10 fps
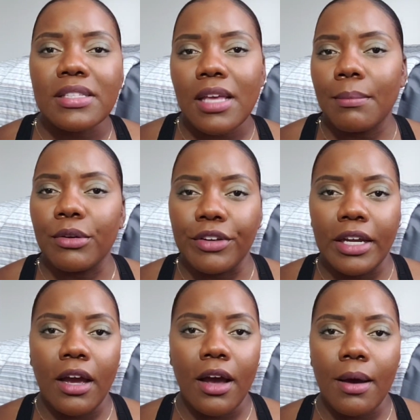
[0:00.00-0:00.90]

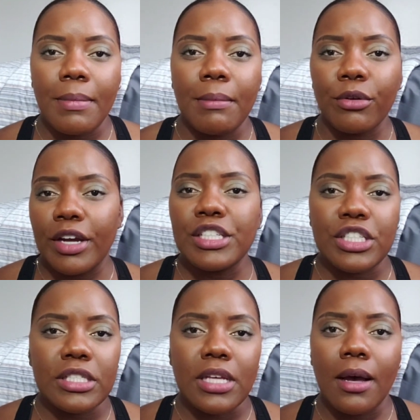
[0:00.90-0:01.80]

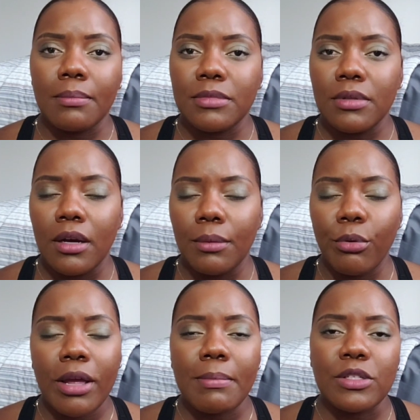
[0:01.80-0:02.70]
immigration's
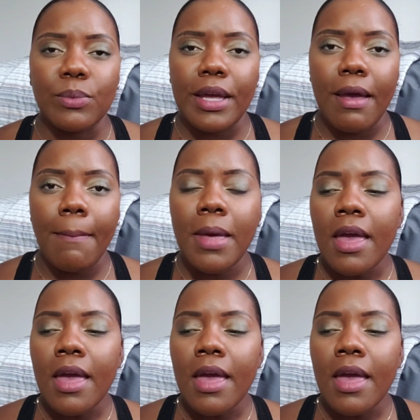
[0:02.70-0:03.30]
appointments with him,